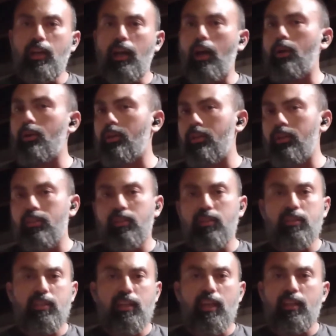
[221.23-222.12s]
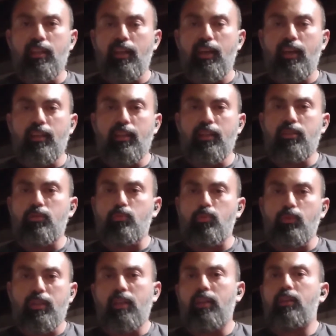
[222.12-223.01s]
How are you going to sustain that? That's
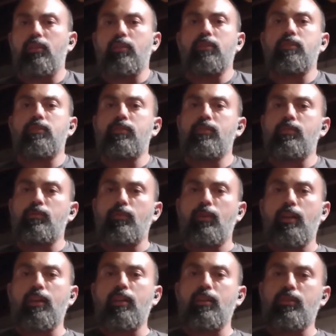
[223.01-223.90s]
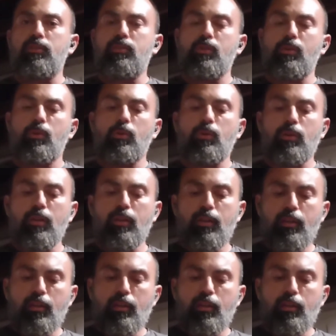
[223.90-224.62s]
ridiculous, right? So